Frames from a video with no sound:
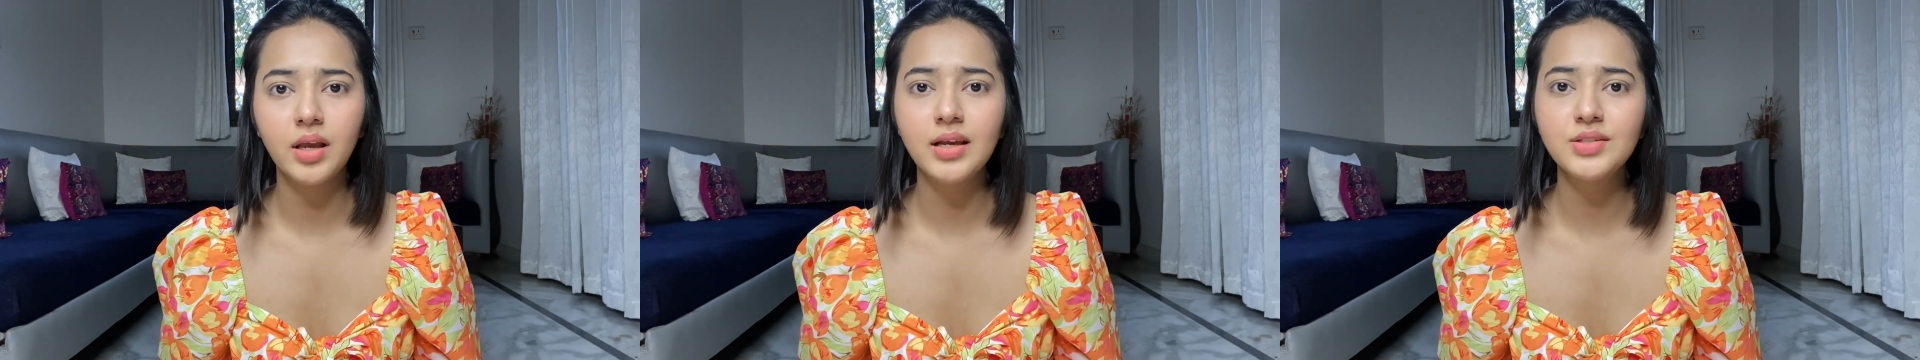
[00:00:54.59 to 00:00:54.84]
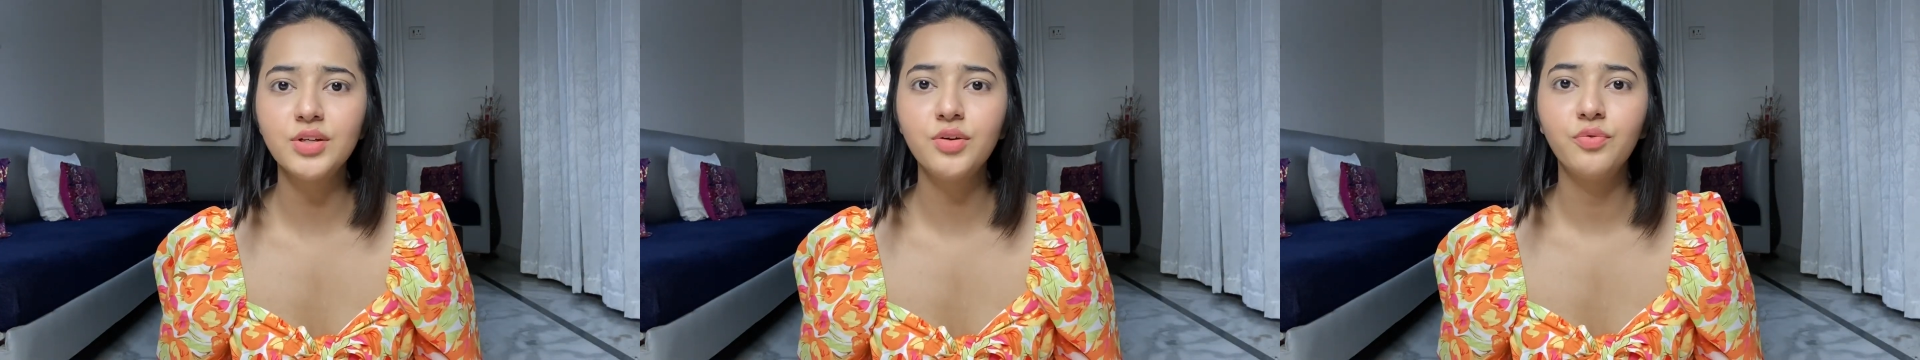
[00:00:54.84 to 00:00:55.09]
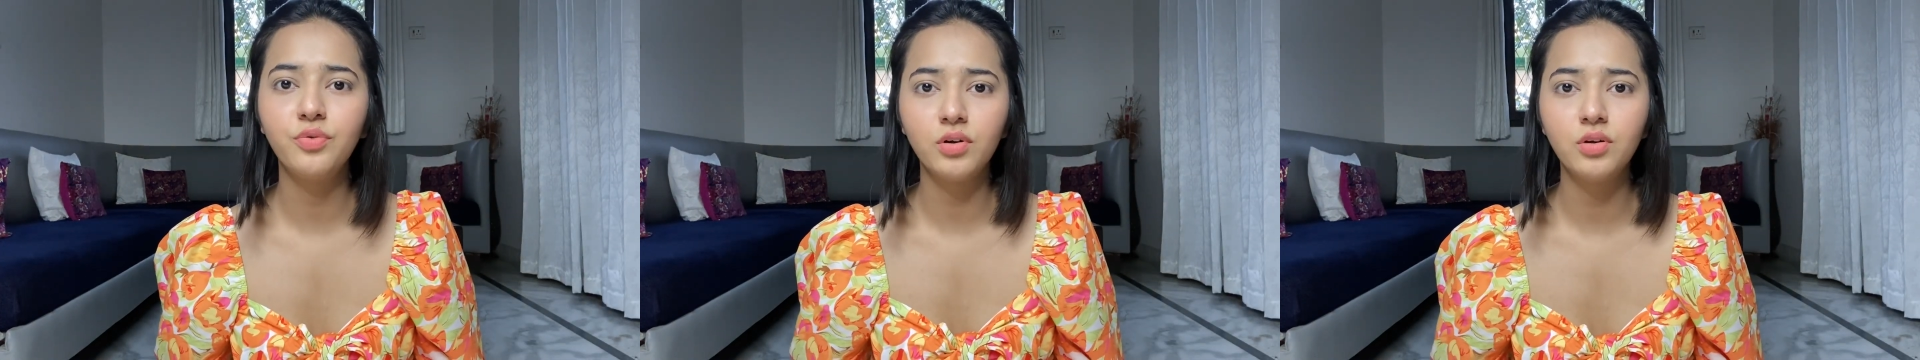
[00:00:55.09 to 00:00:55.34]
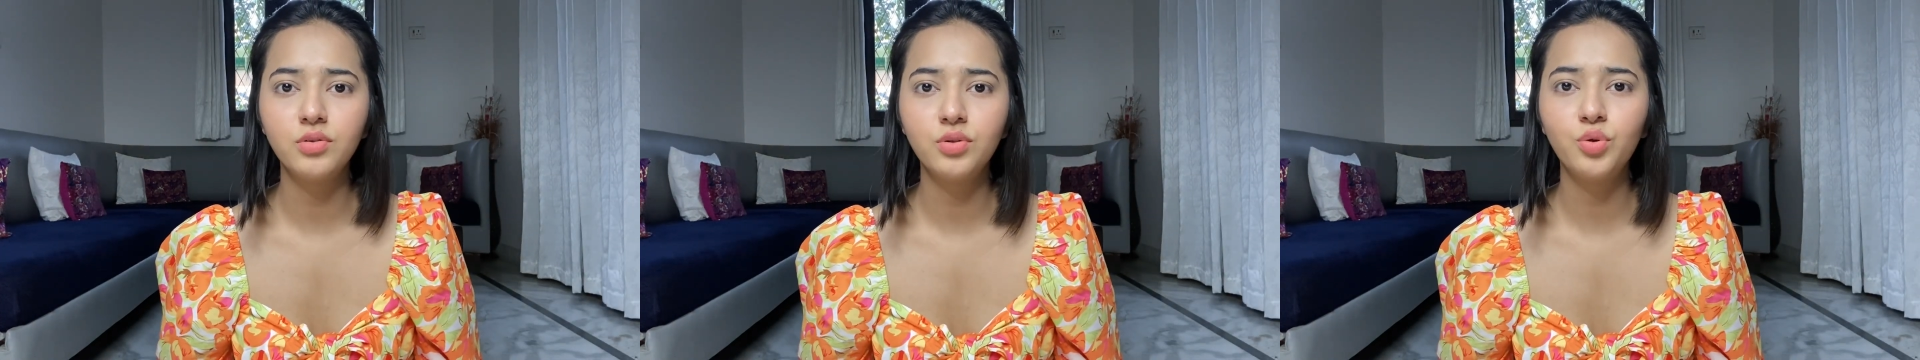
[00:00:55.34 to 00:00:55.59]
is it
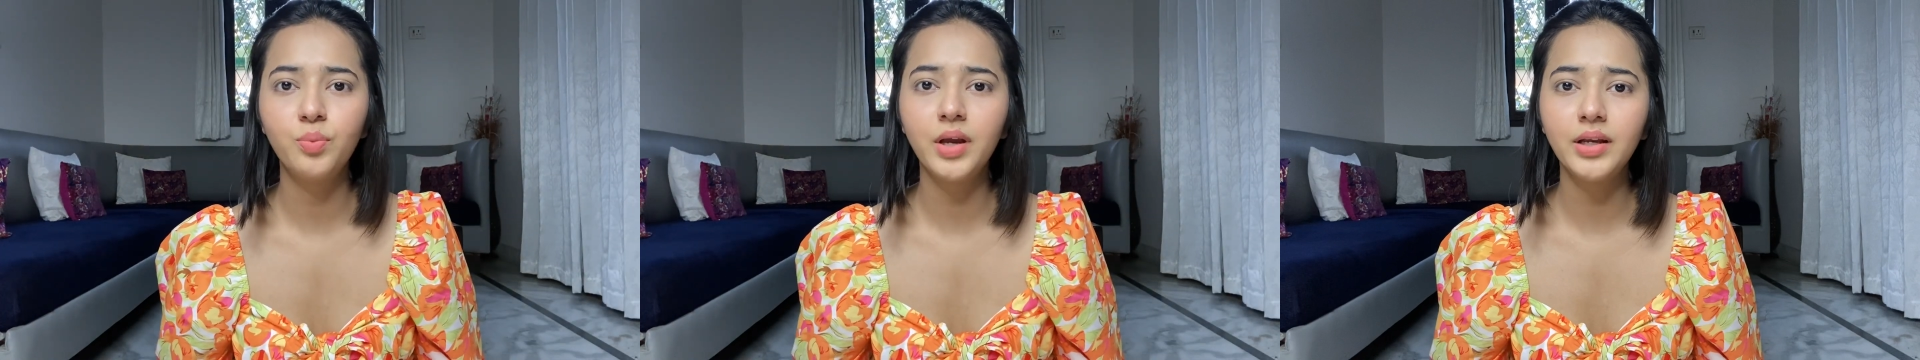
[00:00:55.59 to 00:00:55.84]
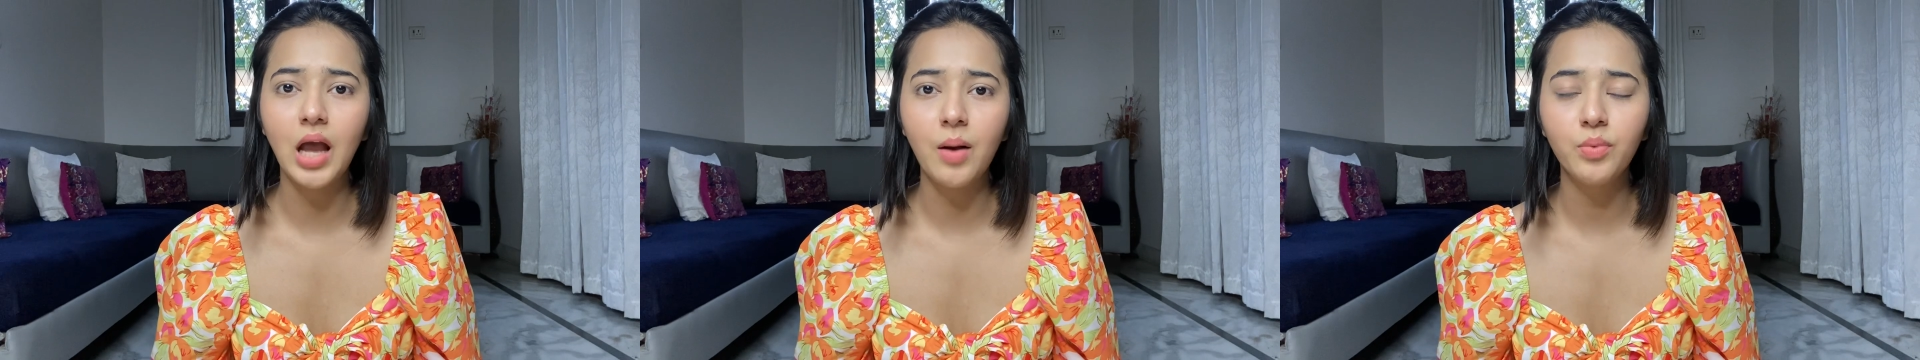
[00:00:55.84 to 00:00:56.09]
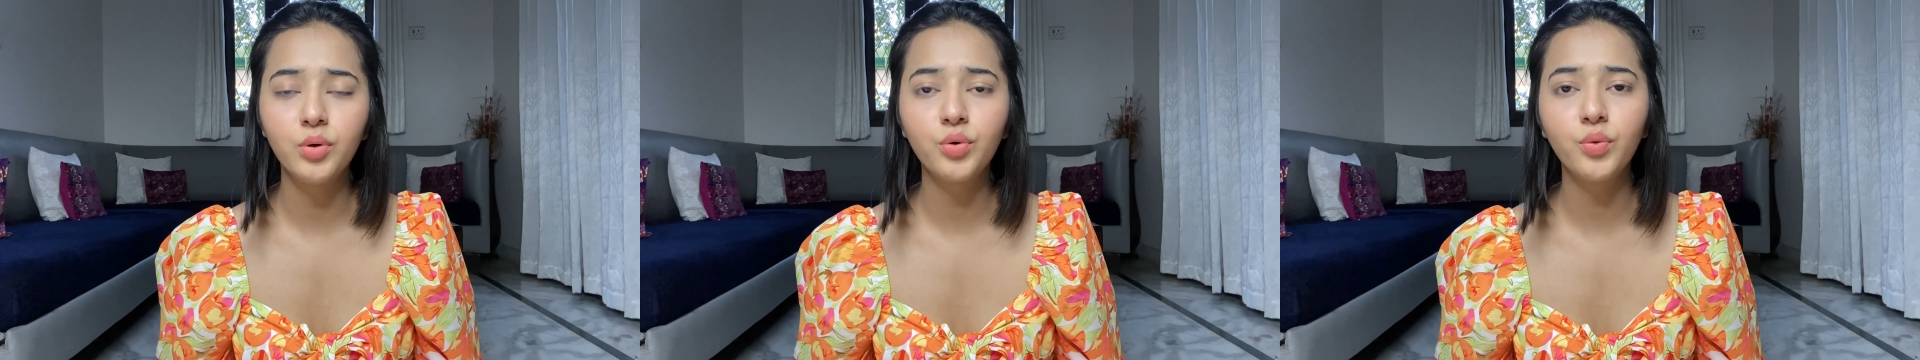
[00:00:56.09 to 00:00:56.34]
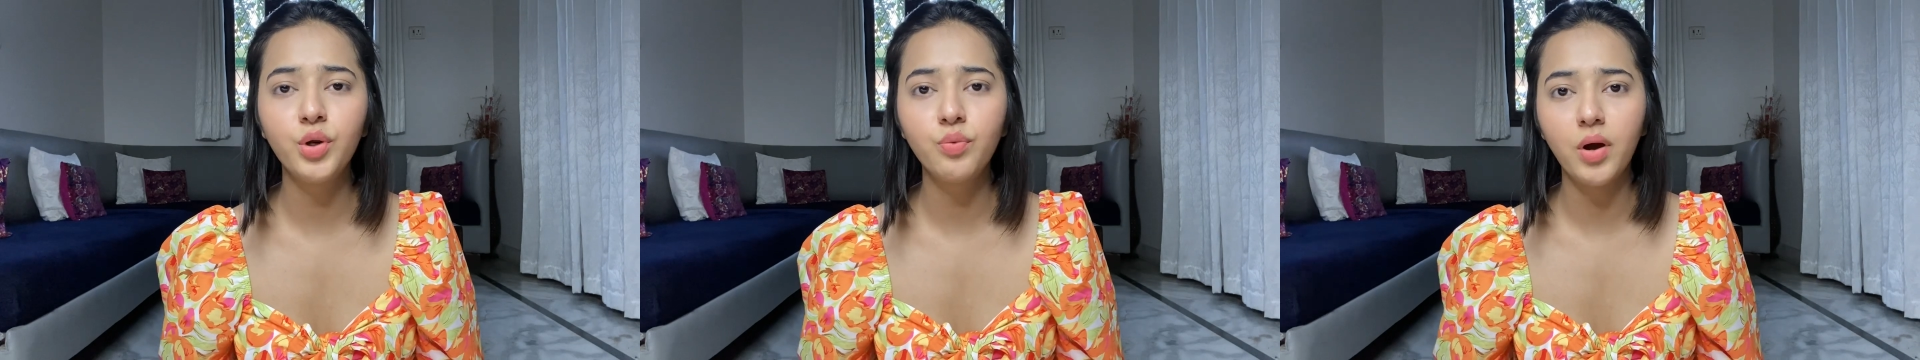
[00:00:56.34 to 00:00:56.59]
worth to be a cabin
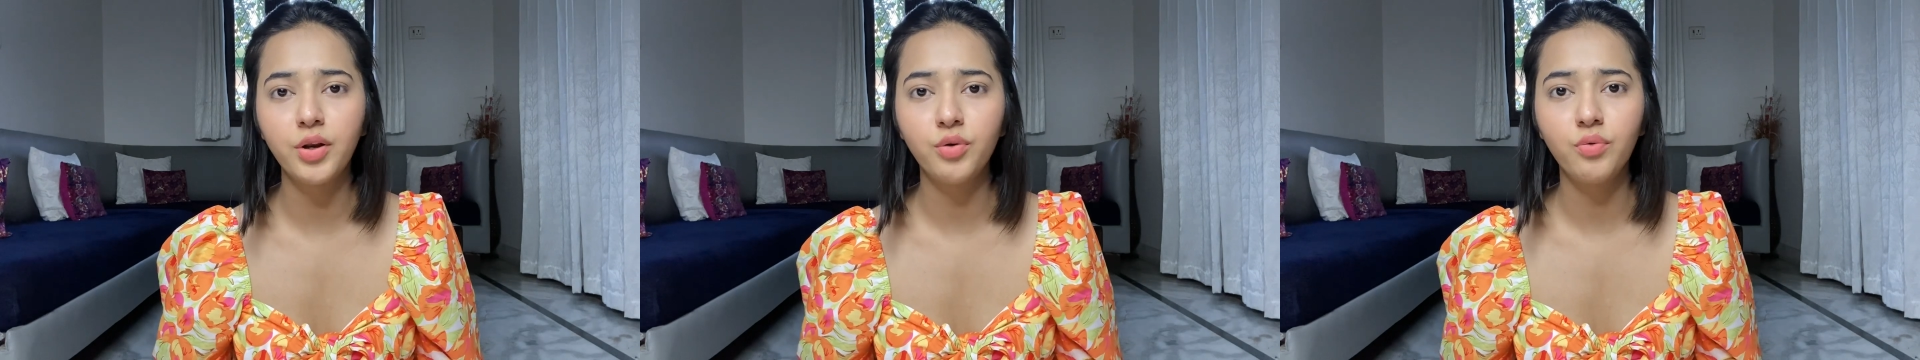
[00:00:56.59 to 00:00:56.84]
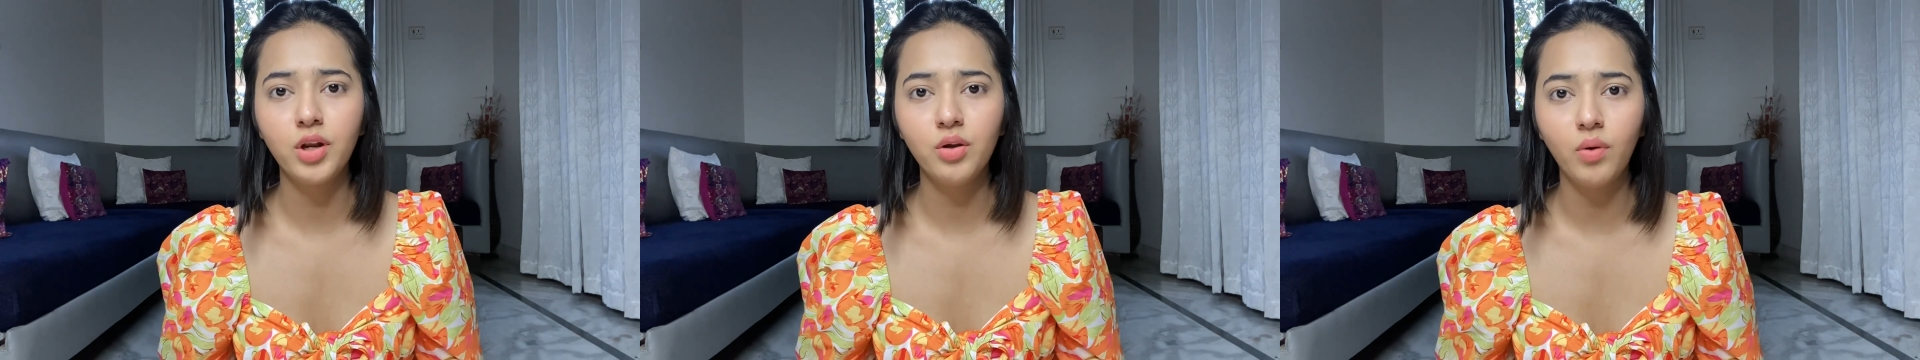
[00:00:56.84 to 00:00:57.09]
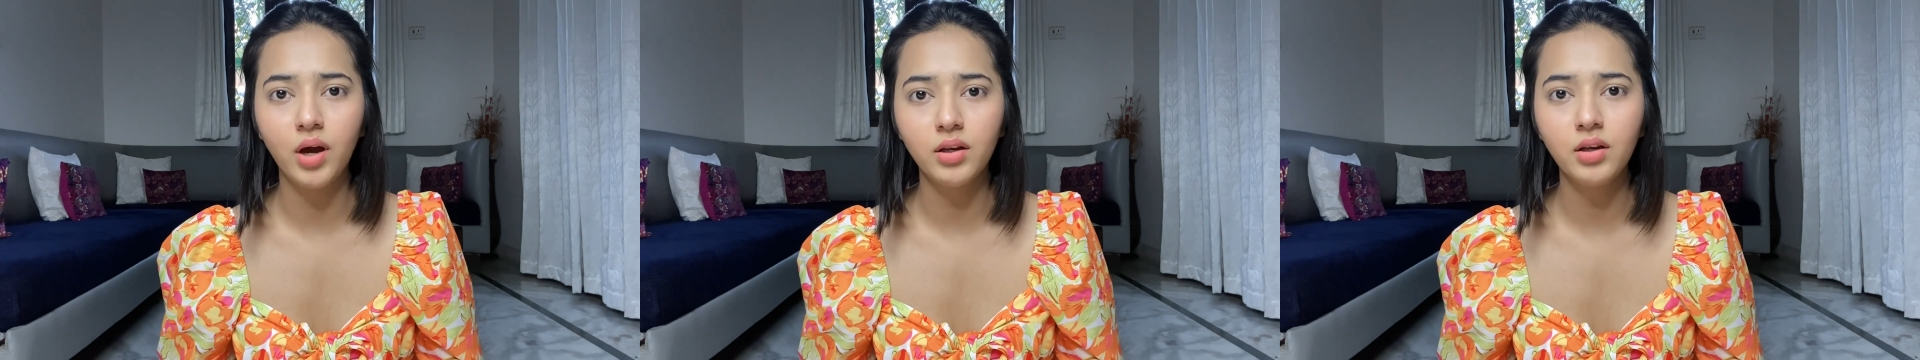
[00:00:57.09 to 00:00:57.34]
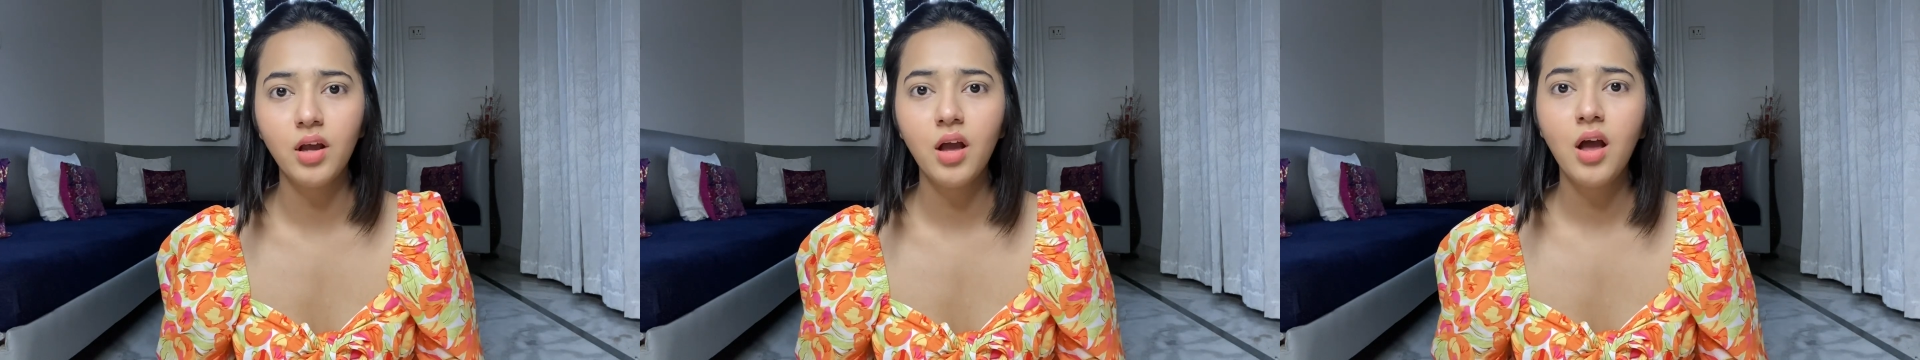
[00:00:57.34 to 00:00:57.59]
crew in 2021?